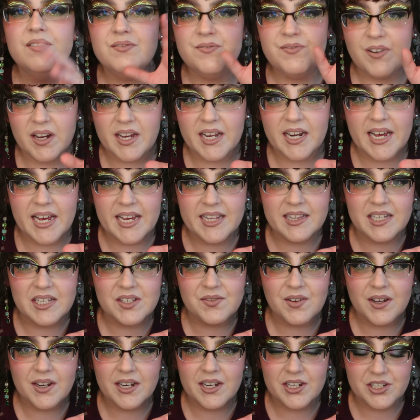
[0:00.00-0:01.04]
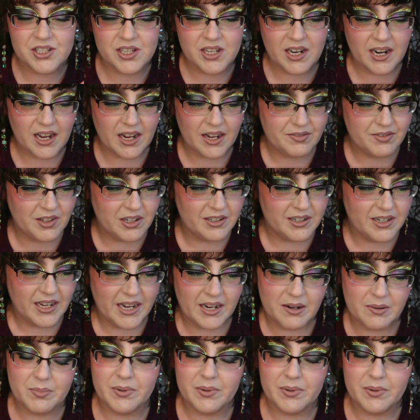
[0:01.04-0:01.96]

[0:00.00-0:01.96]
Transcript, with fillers: fucking hate this foundation that I have on now,